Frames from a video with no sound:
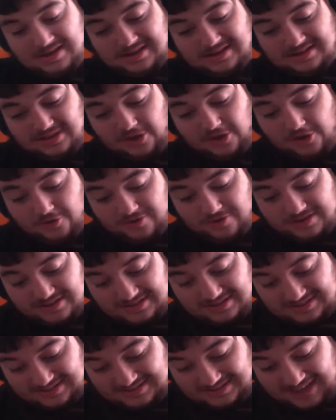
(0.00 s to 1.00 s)
Only the
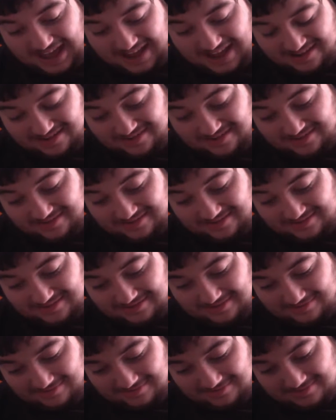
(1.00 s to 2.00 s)
second
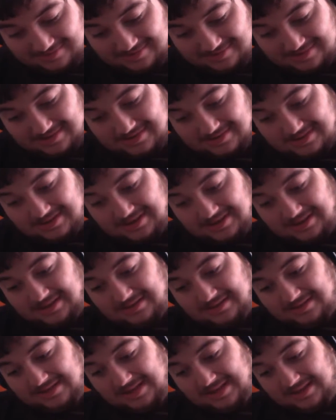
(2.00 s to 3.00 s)

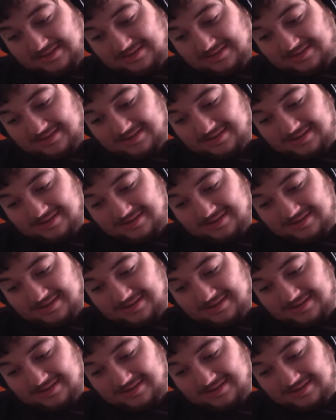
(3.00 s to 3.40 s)
disc.